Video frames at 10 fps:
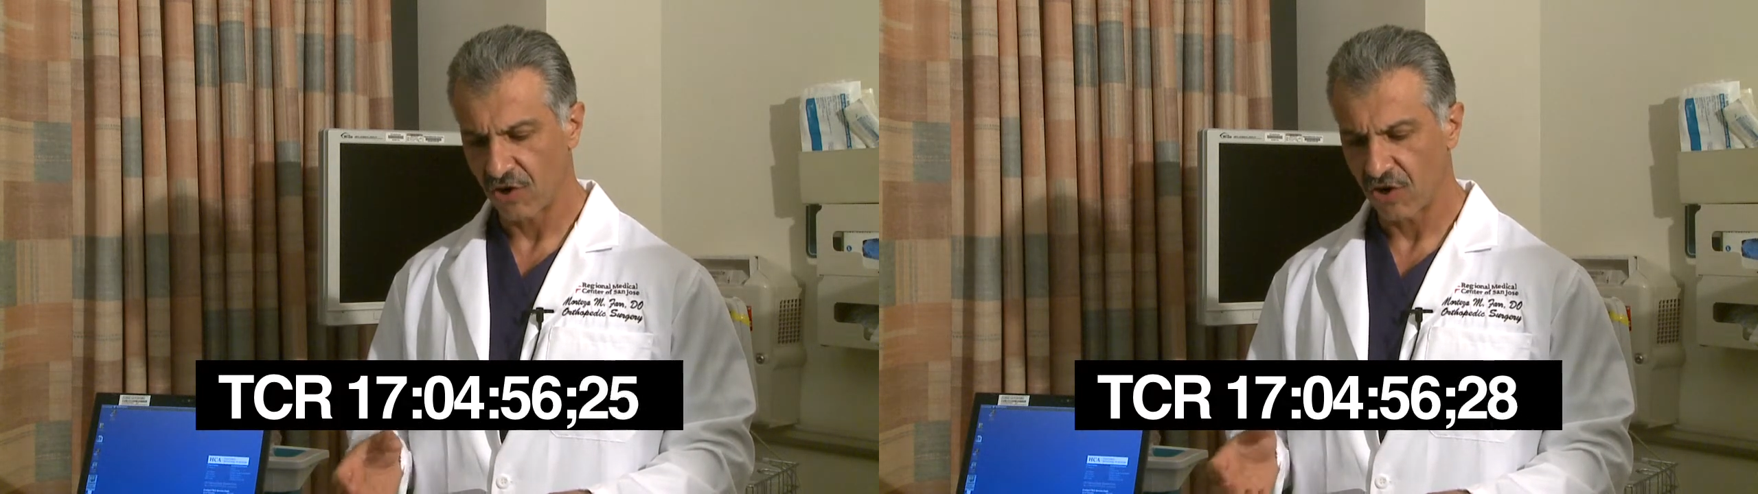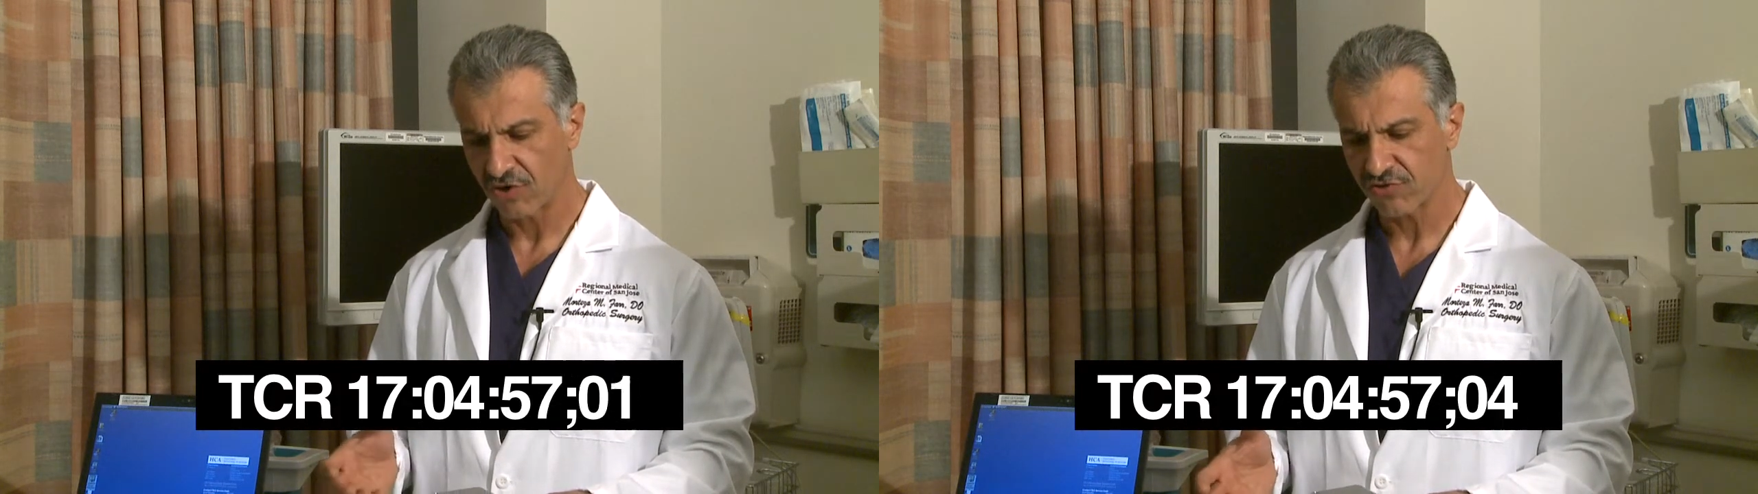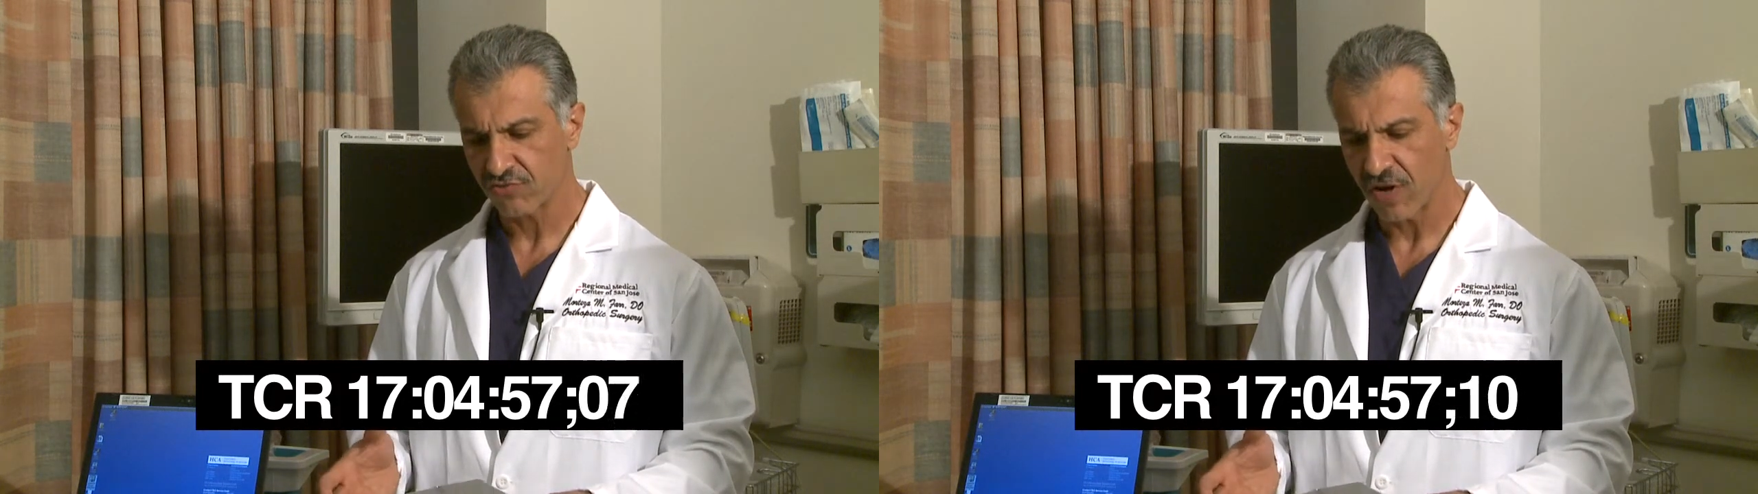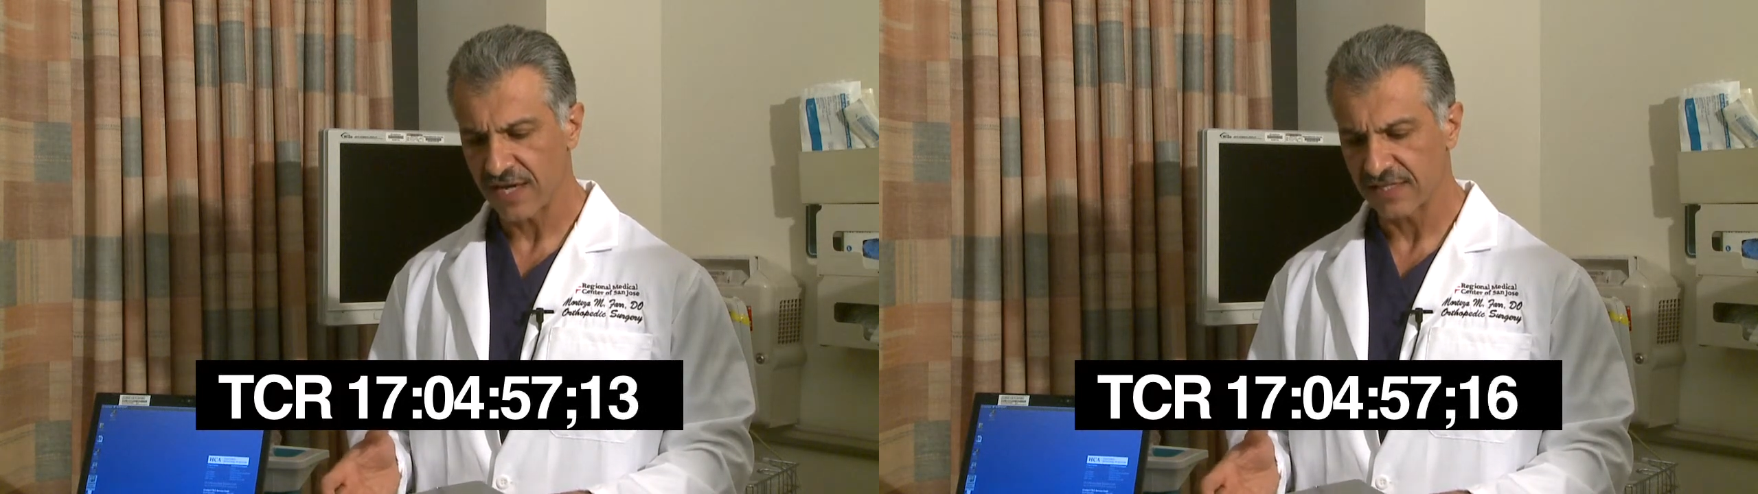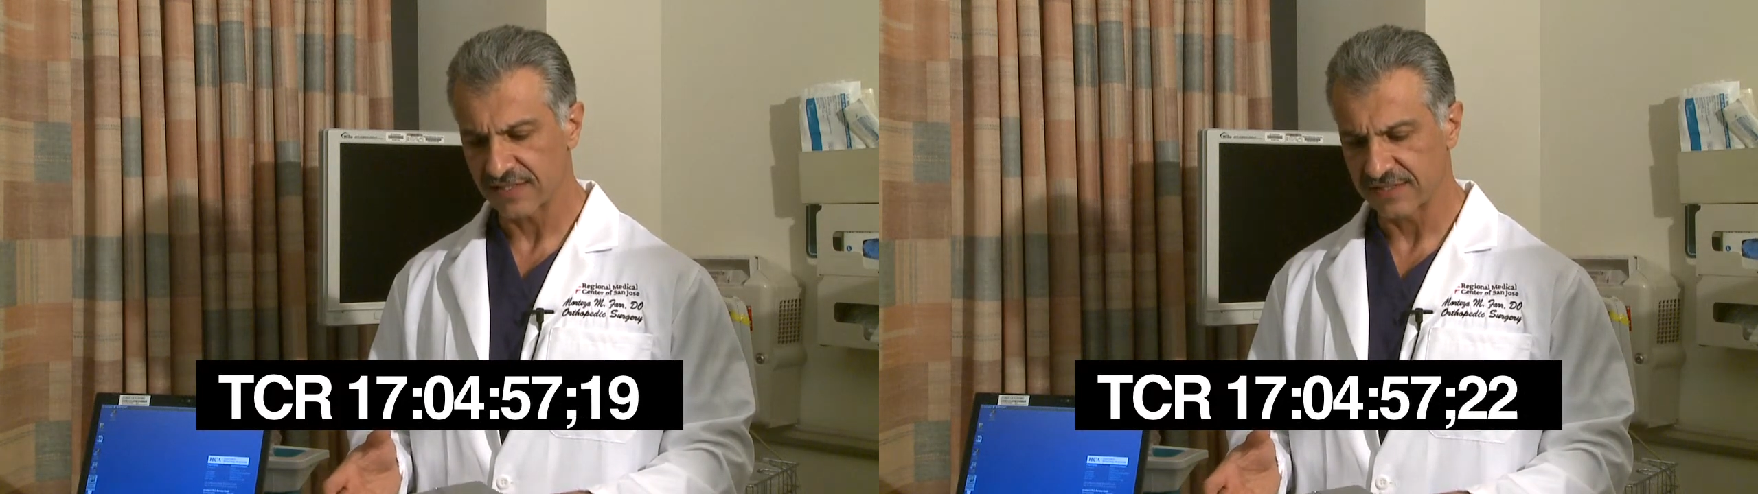
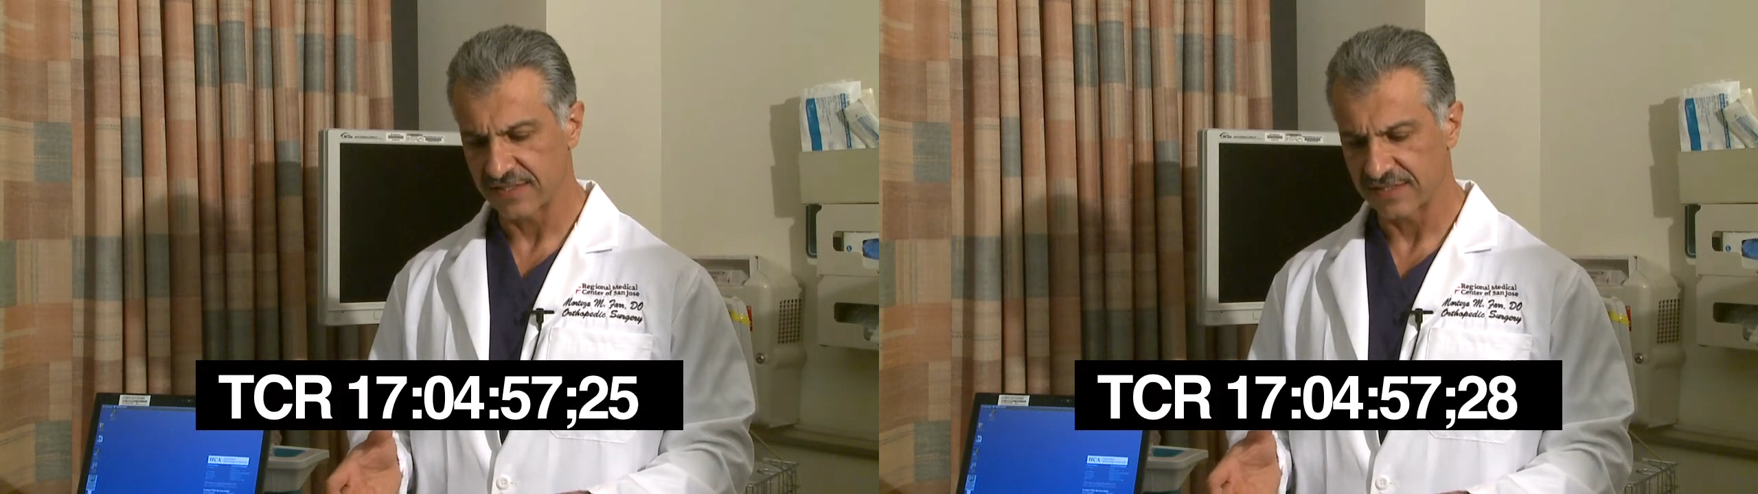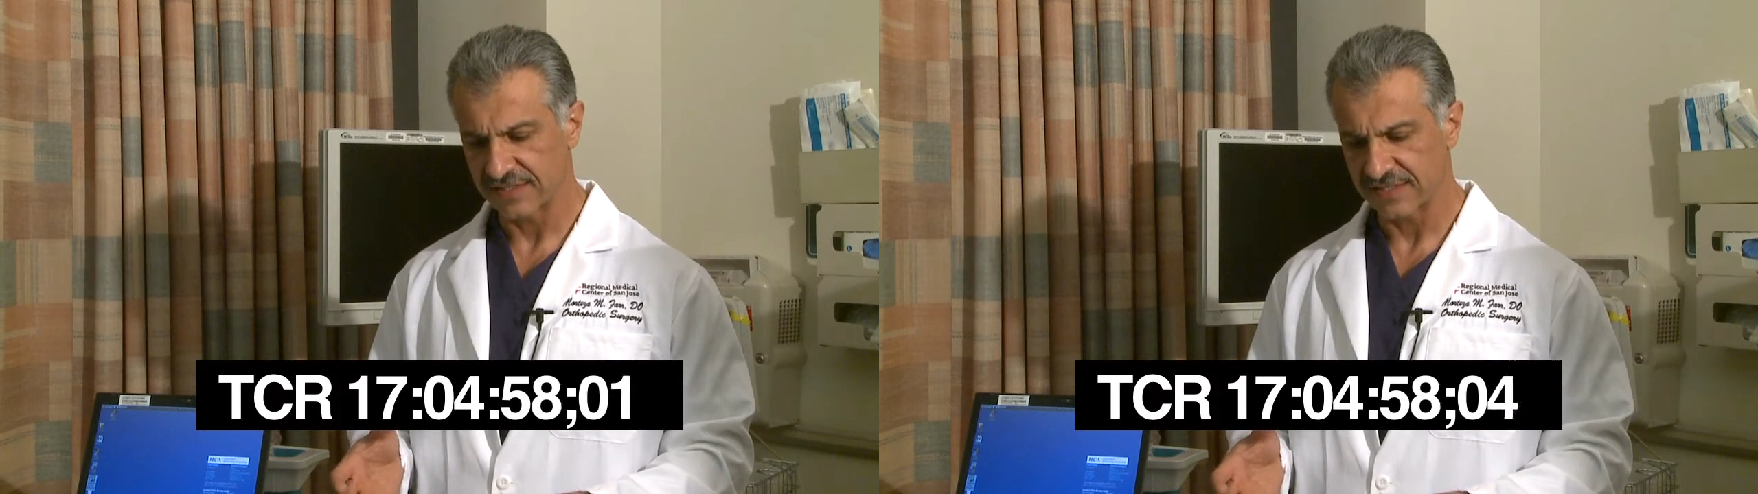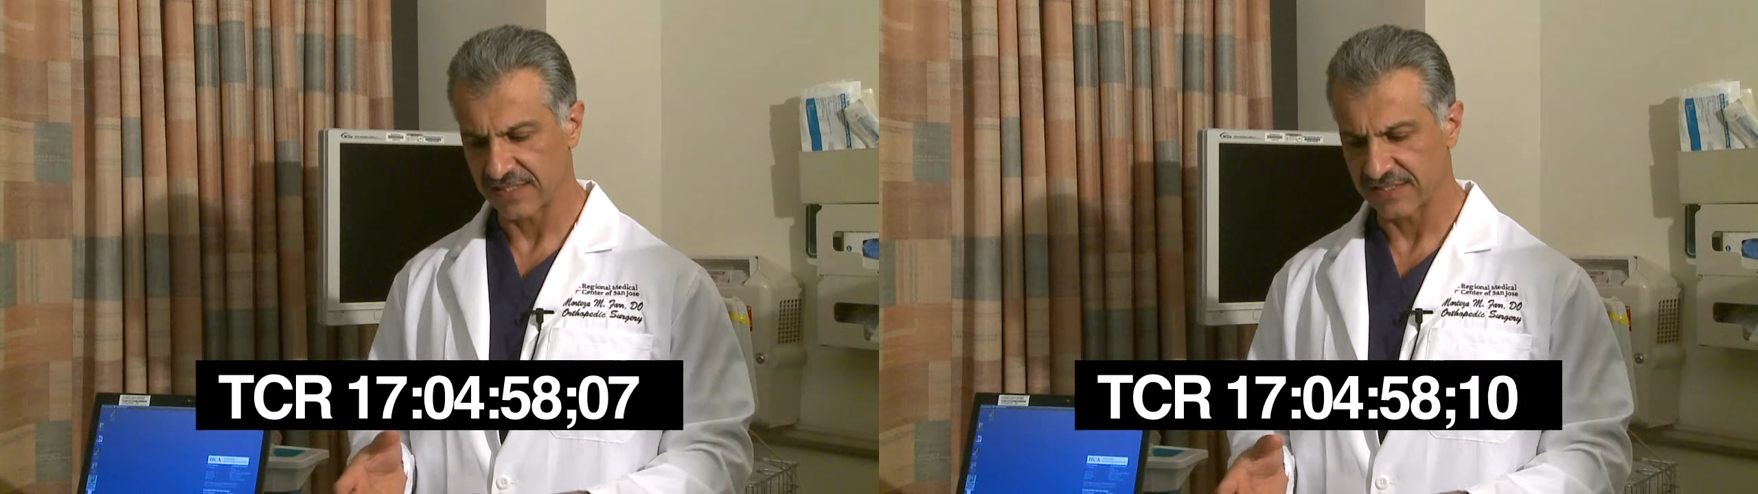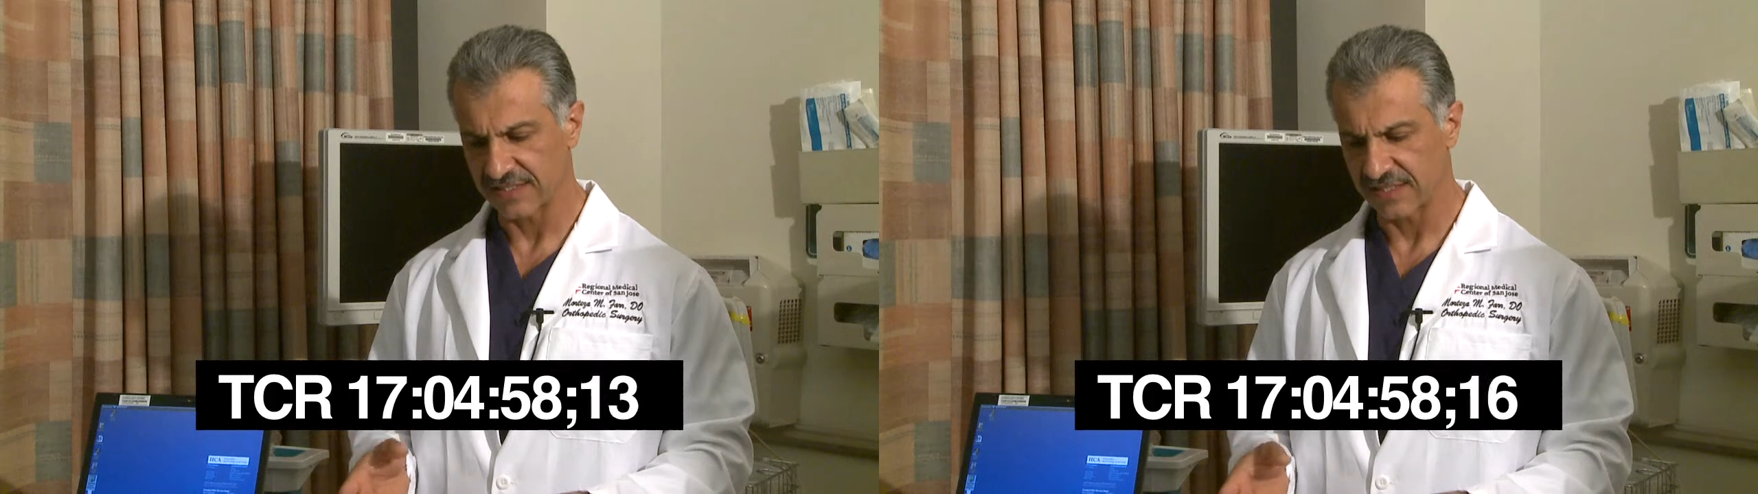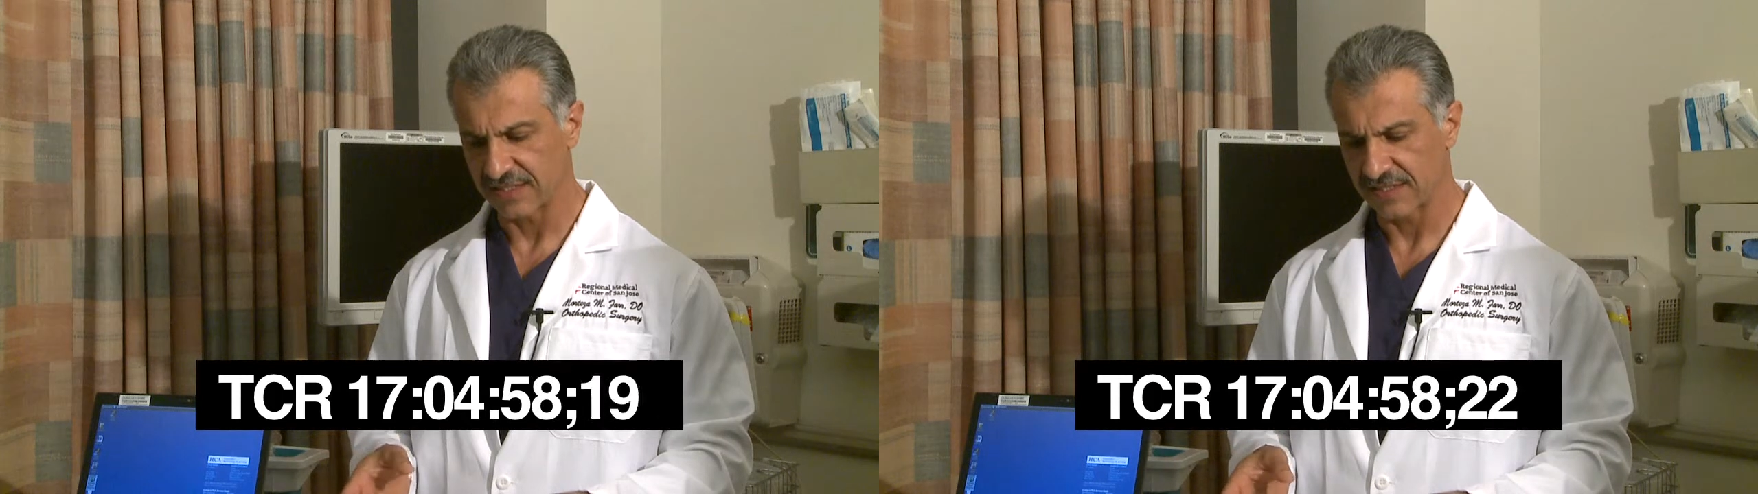arthritis sets
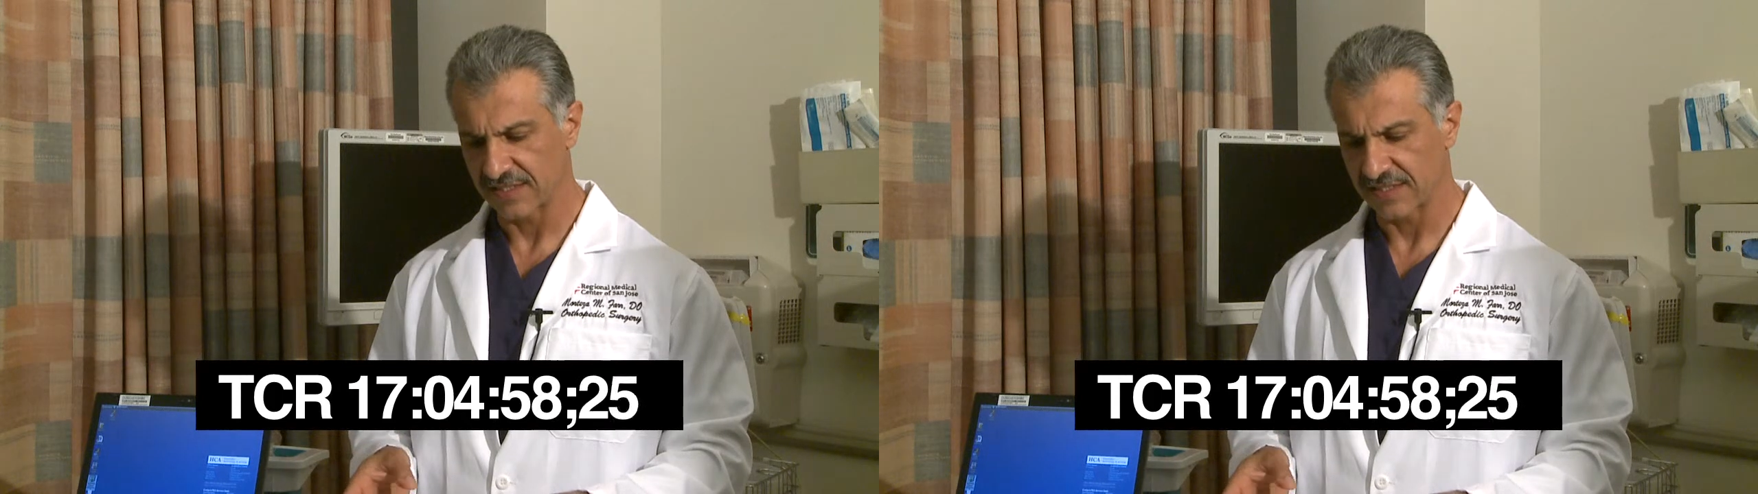in,